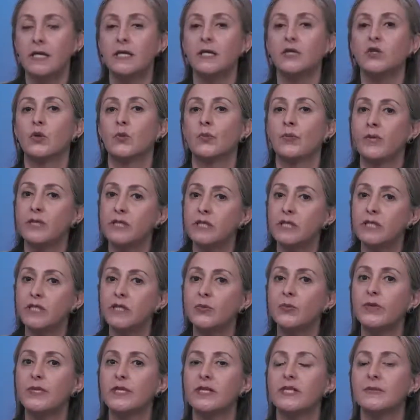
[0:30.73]
So patients
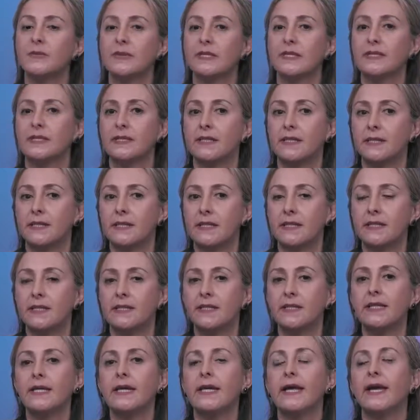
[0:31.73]
with
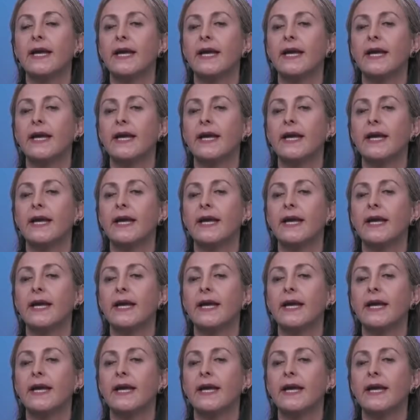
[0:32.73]
spasticity